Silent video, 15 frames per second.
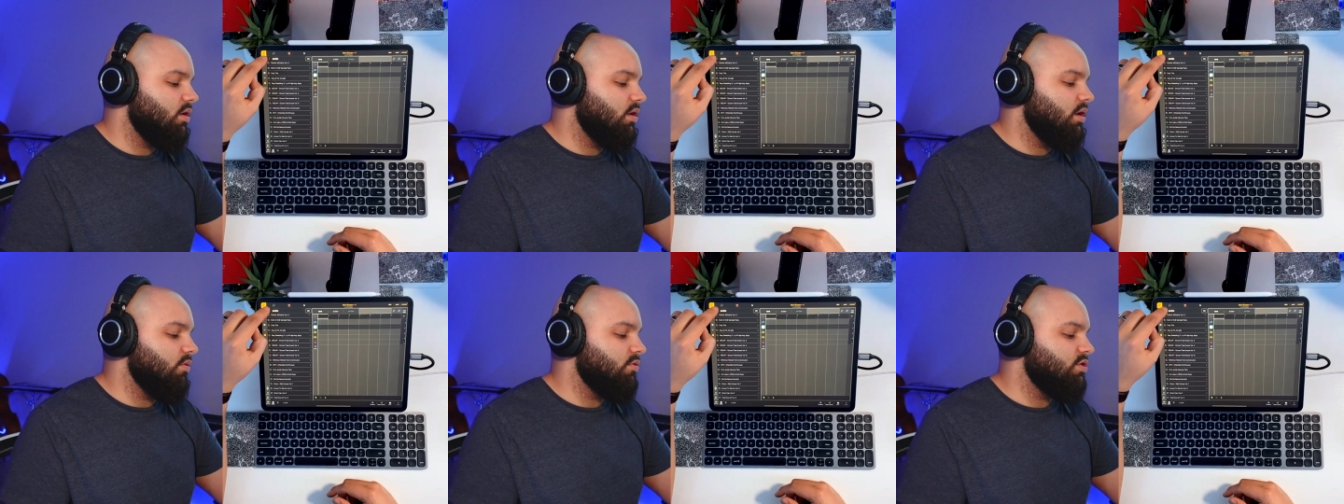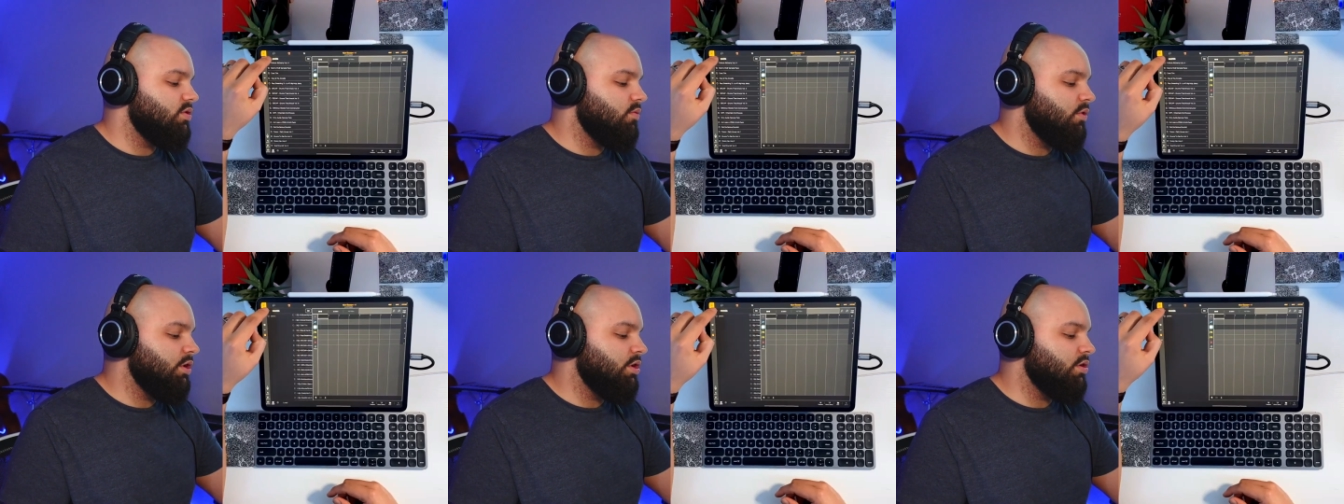And what you
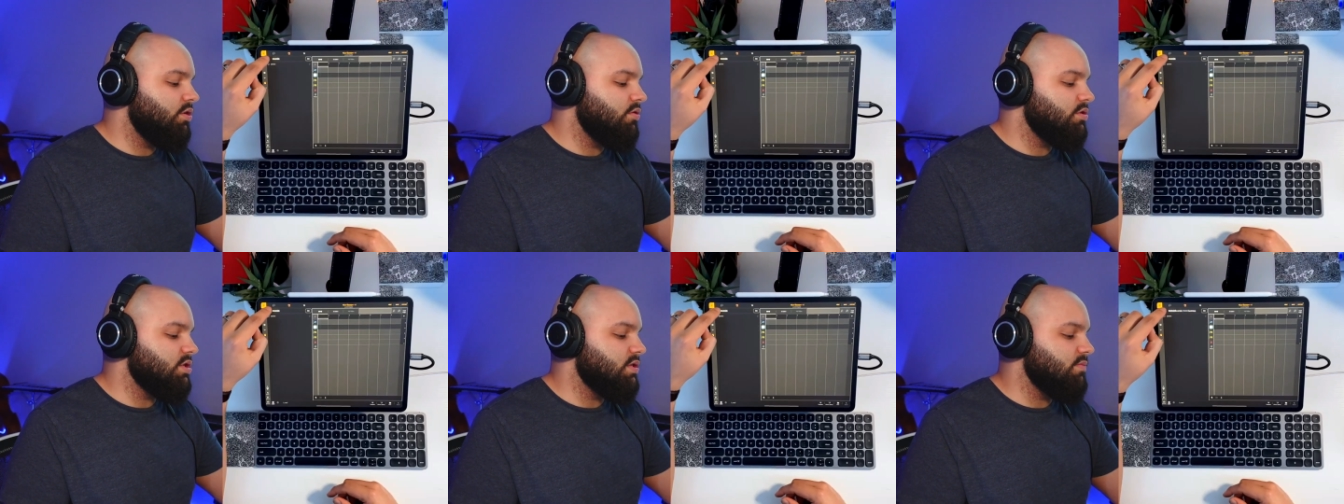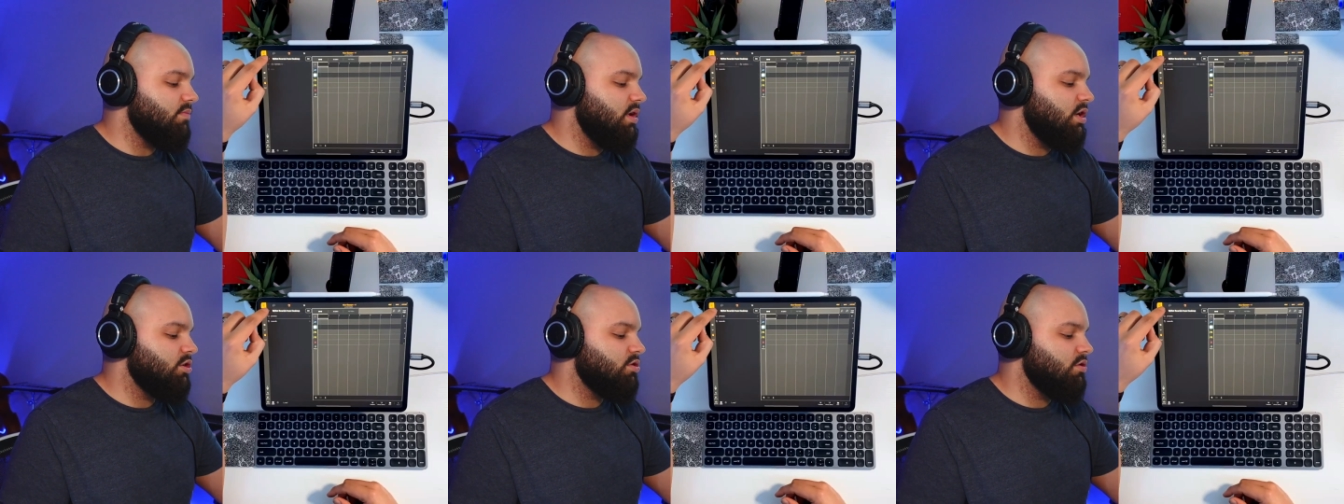want to do is just
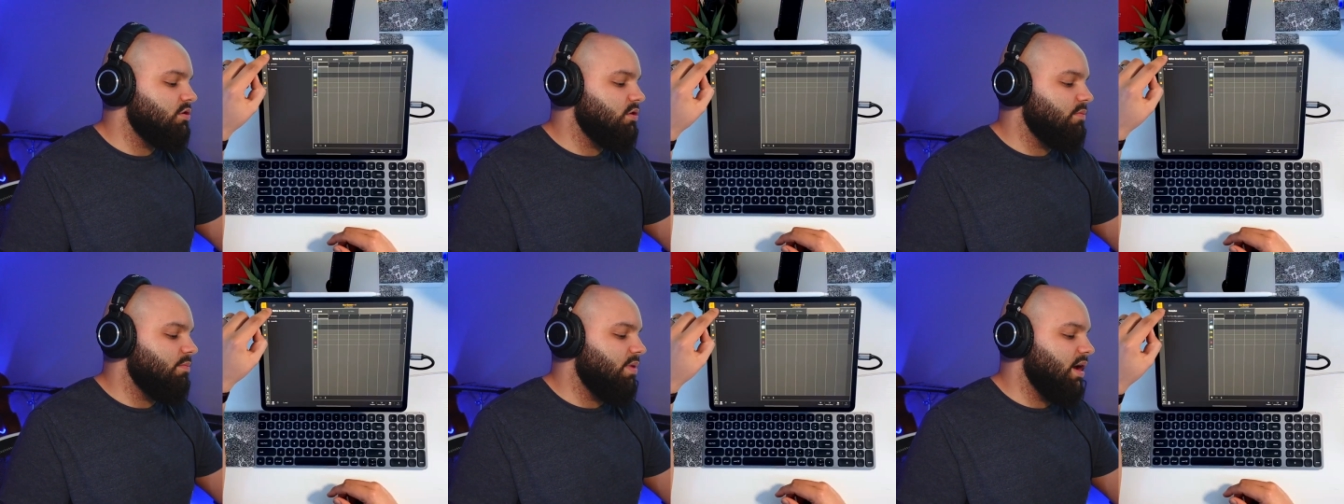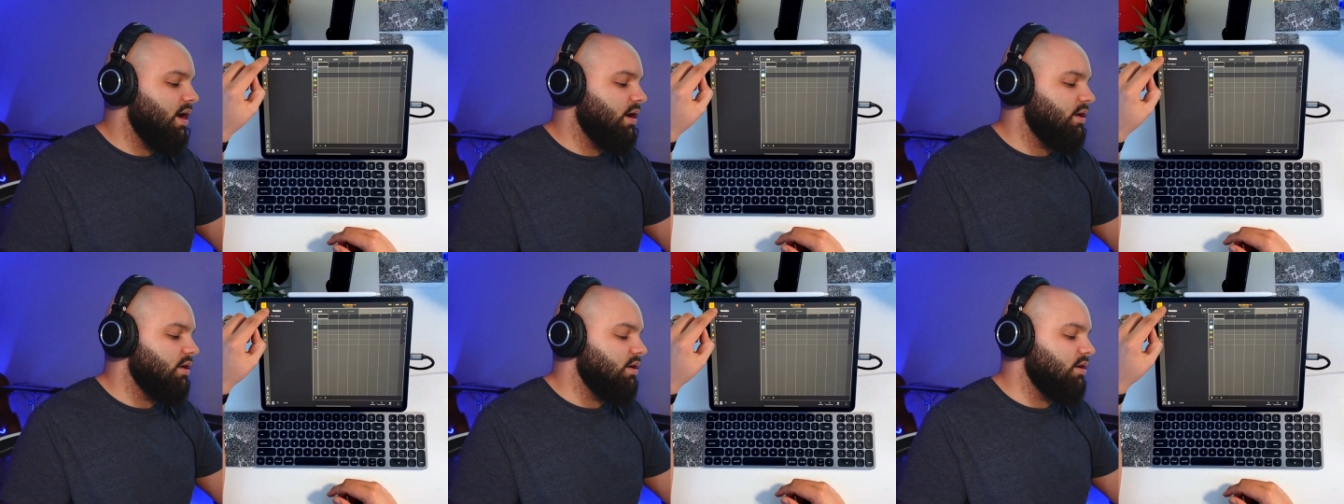make sure you're
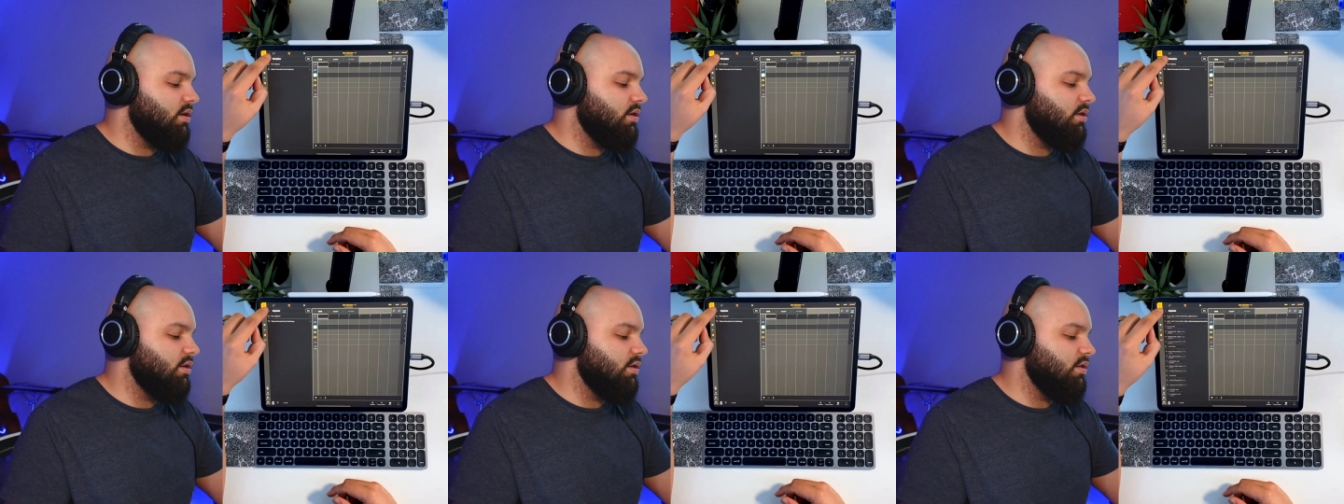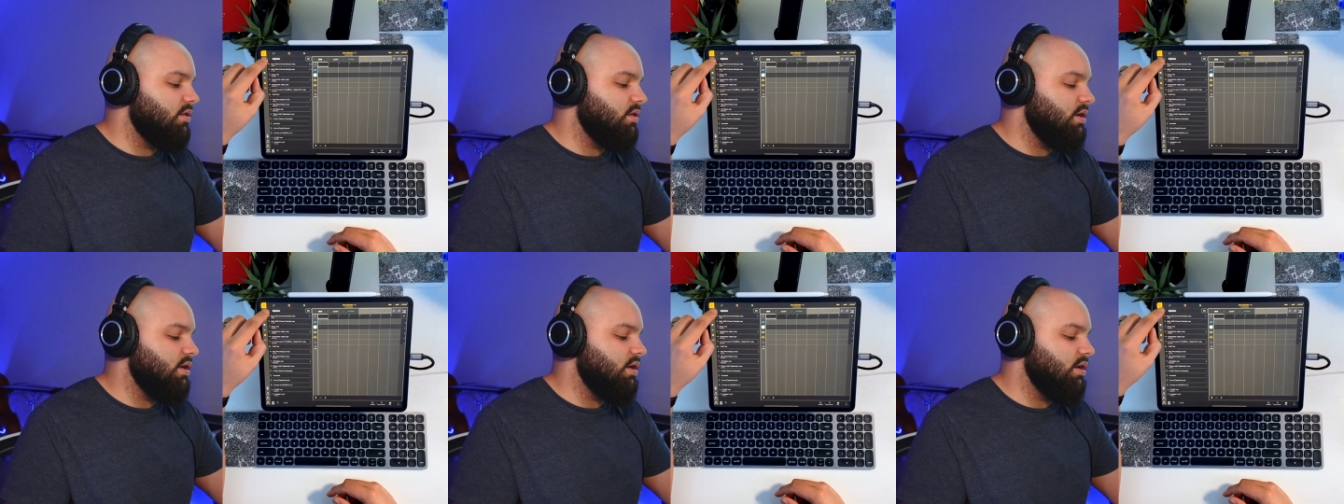back in
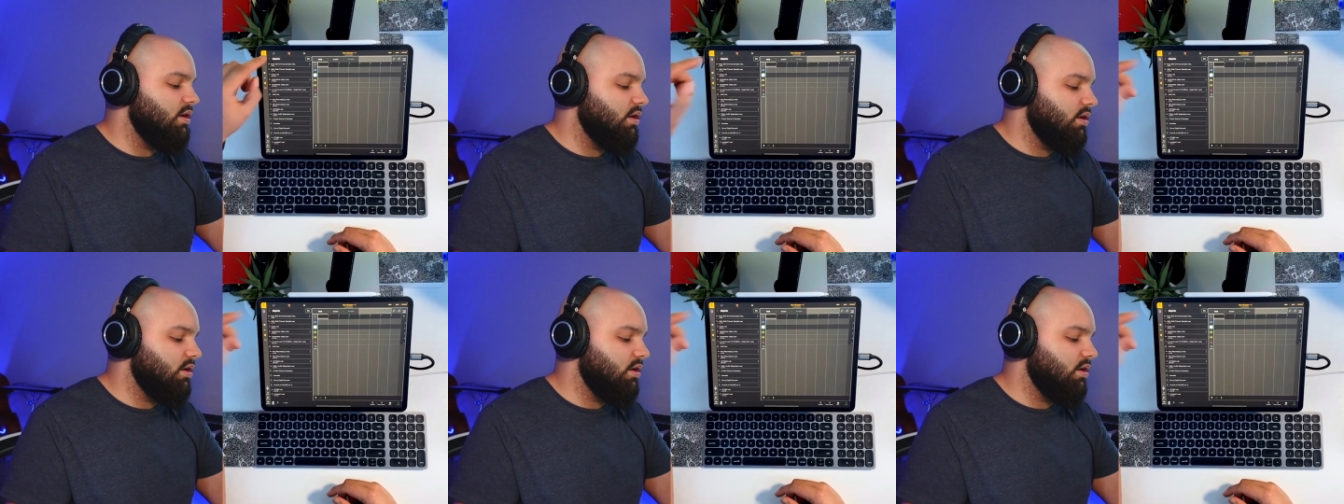the